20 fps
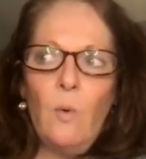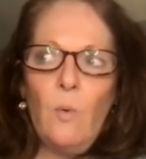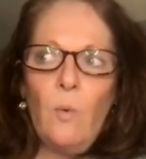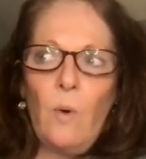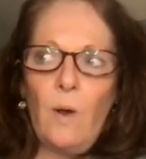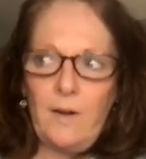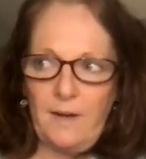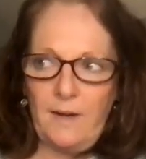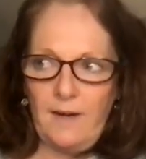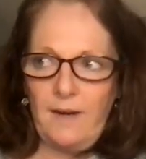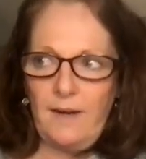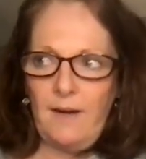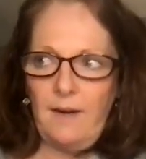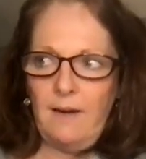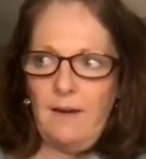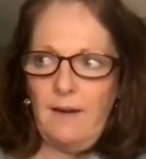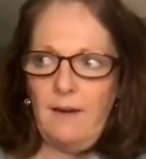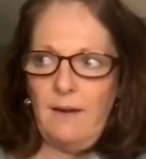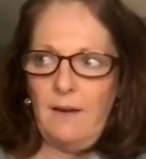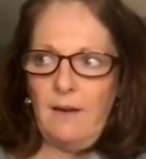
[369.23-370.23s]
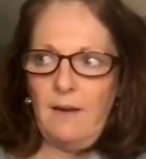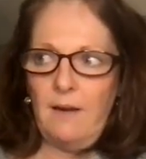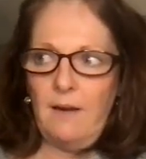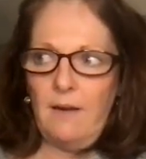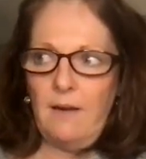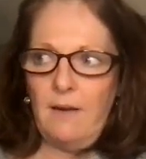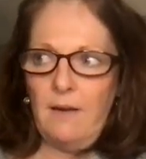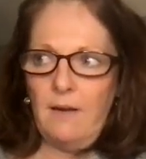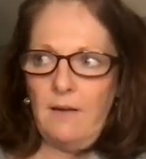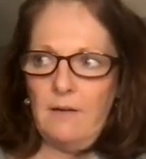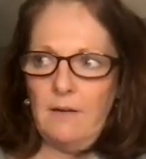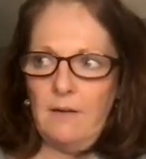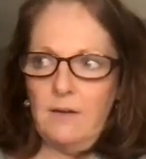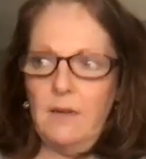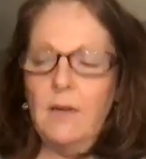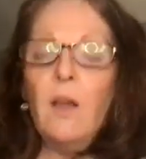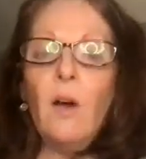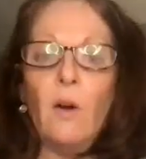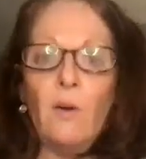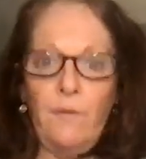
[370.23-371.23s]
what I
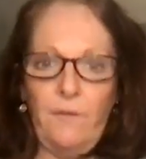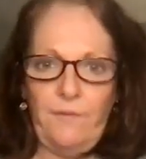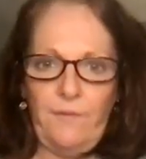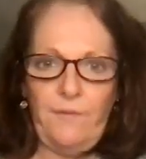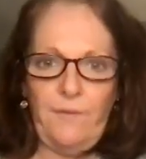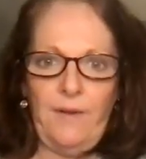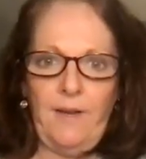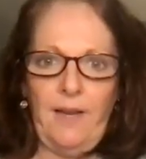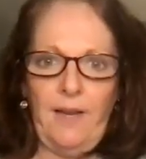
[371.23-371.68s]
love,